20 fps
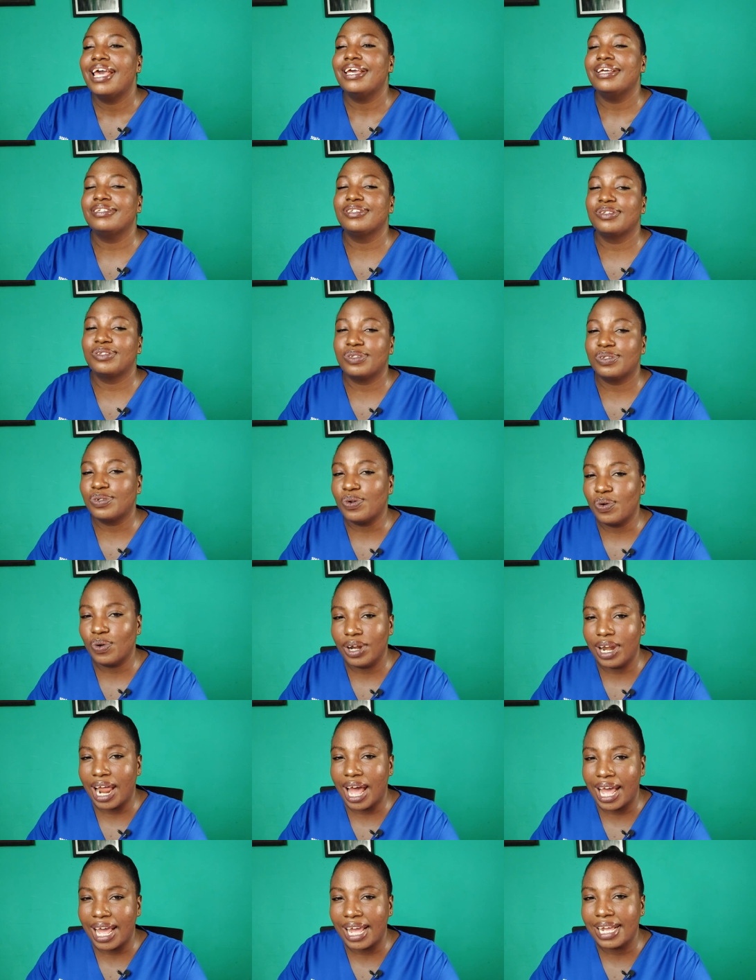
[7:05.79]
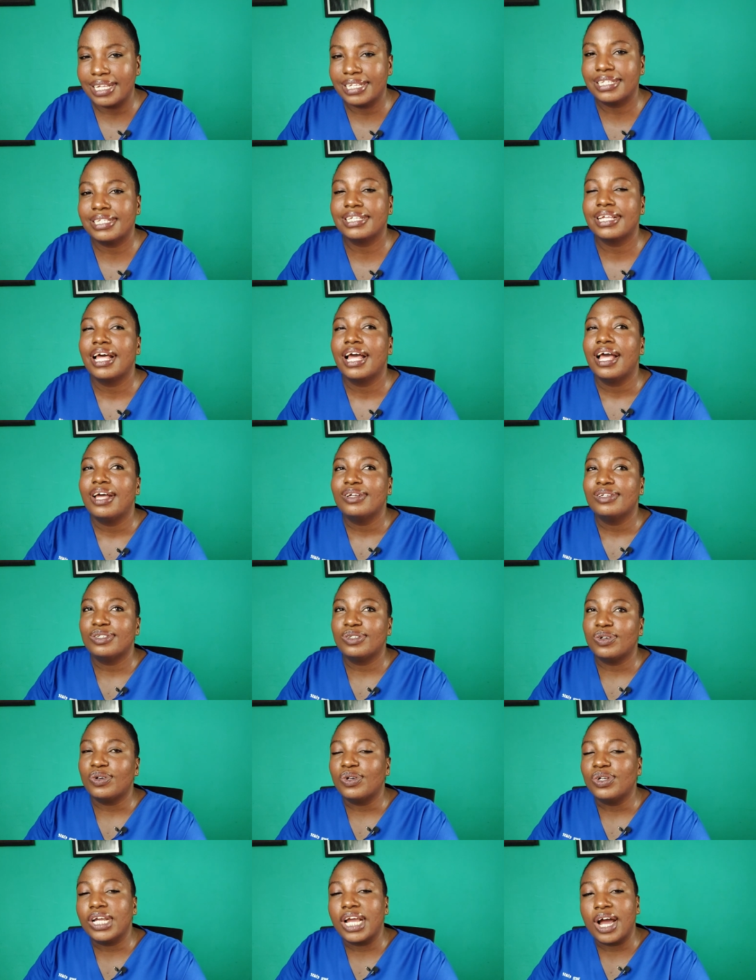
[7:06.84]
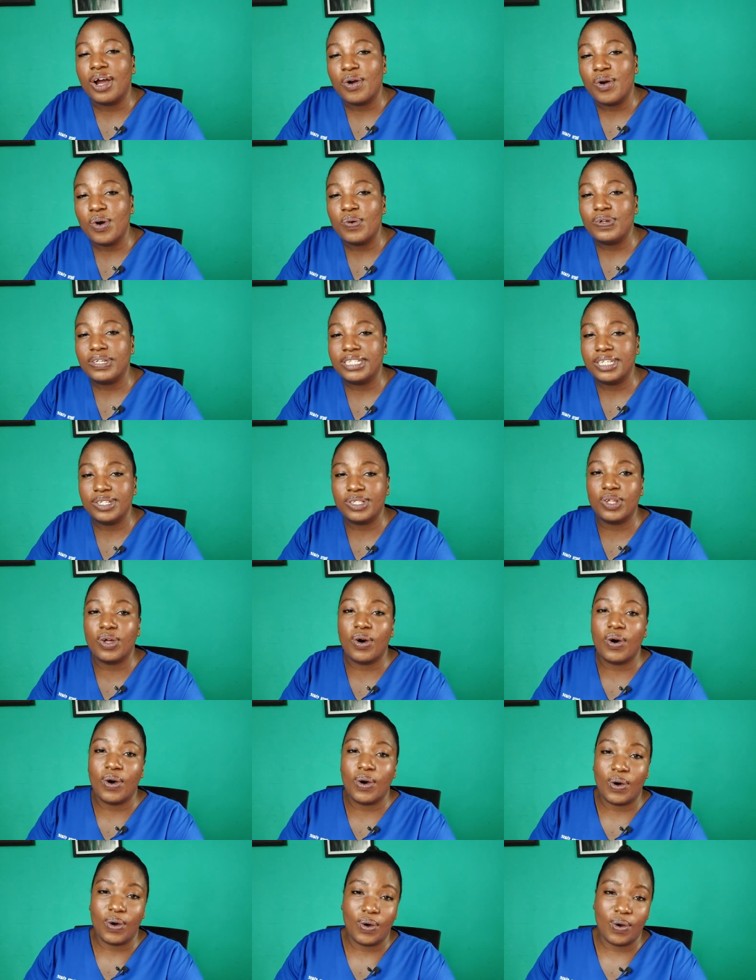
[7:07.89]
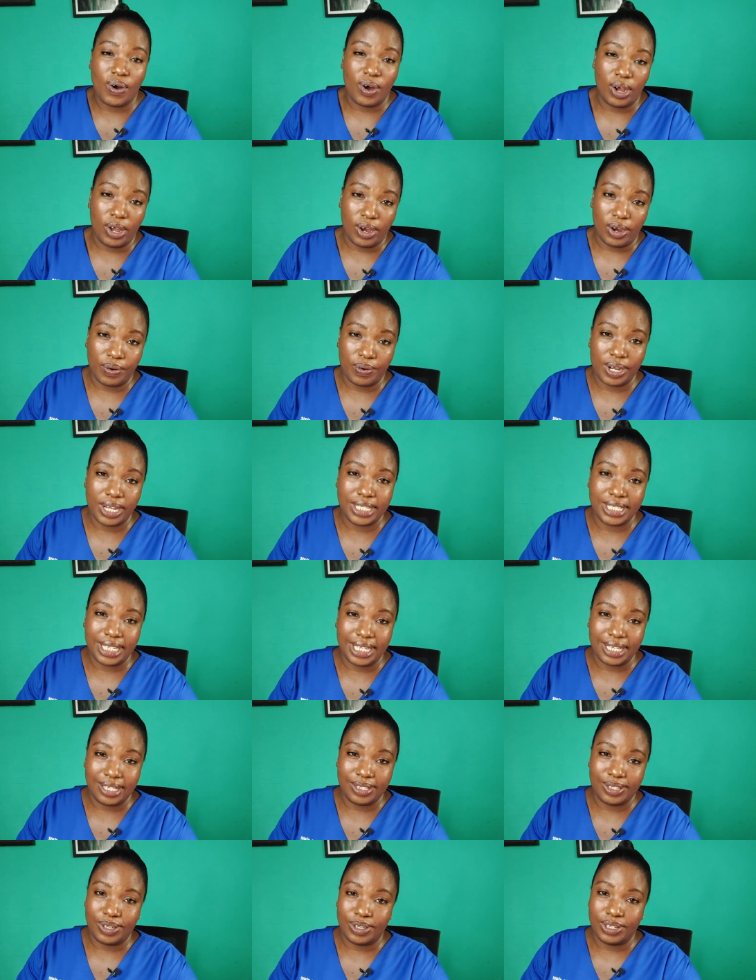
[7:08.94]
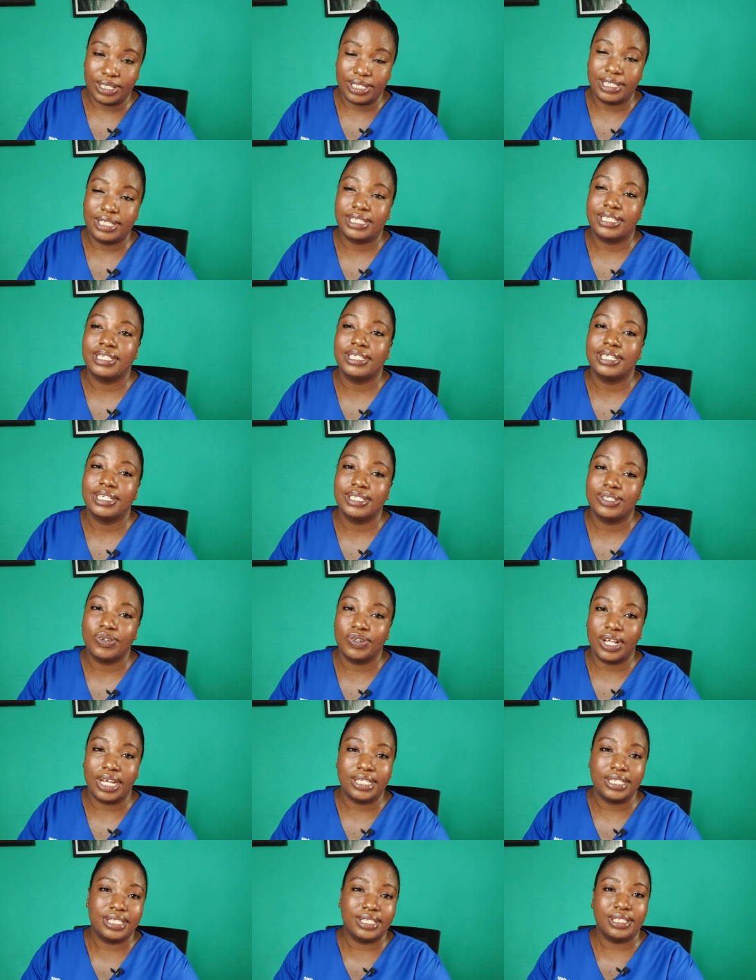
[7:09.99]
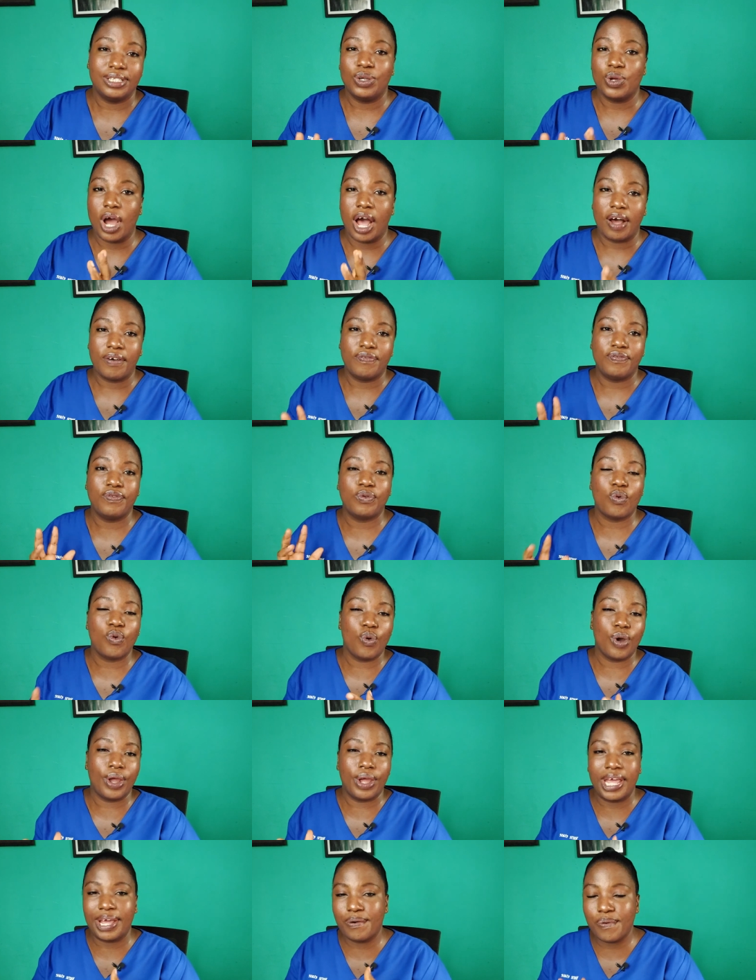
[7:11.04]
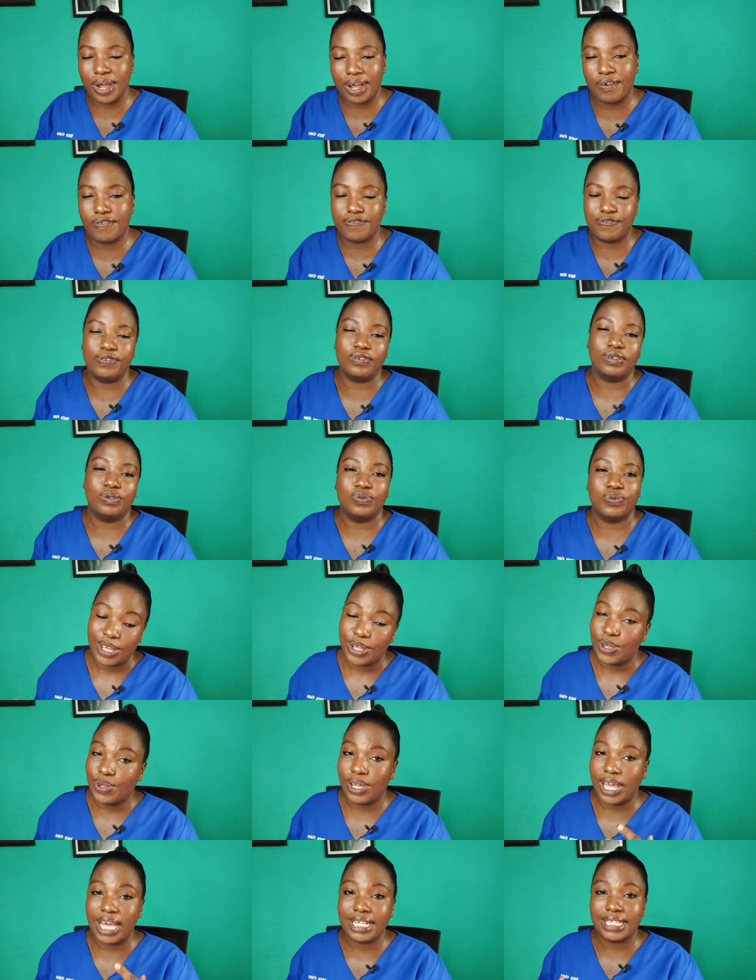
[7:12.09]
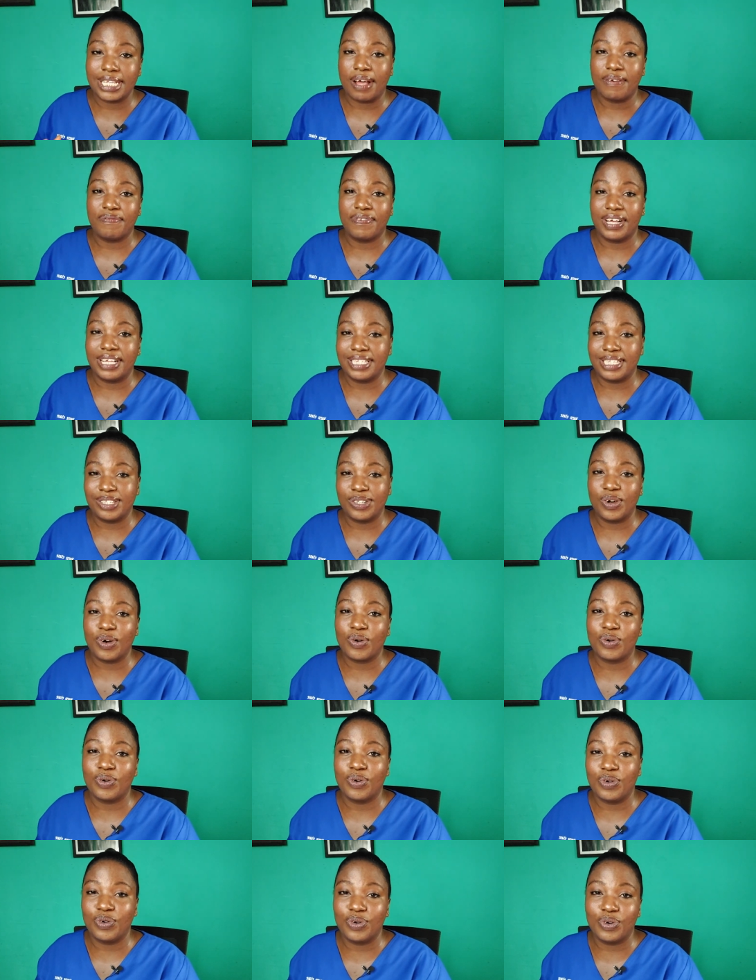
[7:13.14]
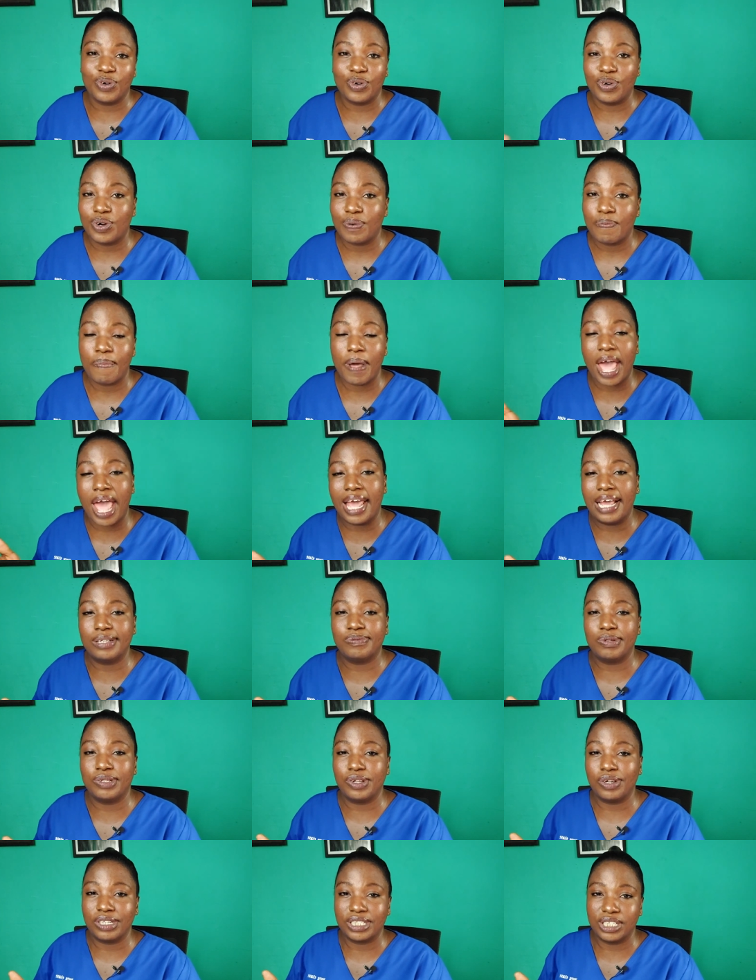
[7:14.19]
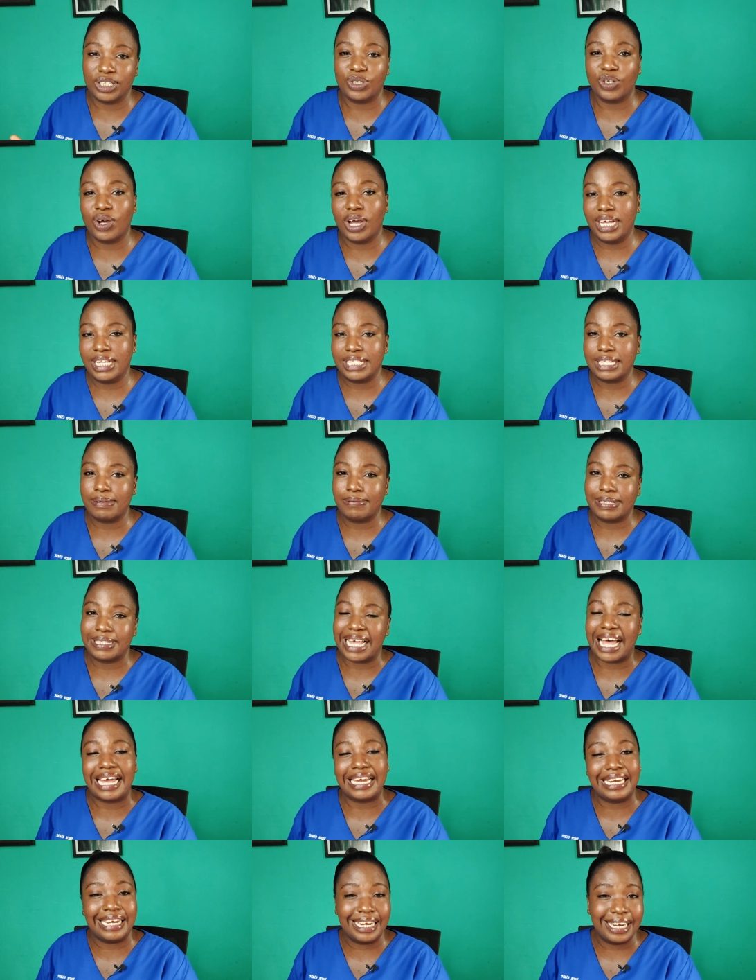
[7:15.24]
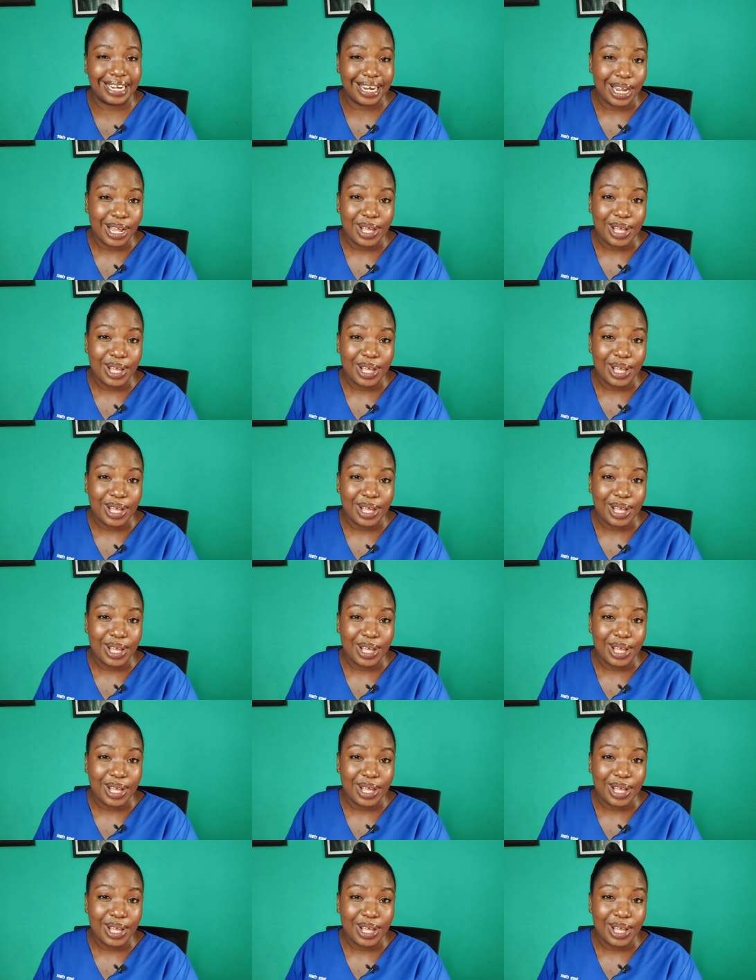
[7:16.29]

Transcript: It's so nice. So you can go with shito or your green chili sauce so that you have quick, quick food. You get some fancy dokuno, pair it with your shito and some sardine.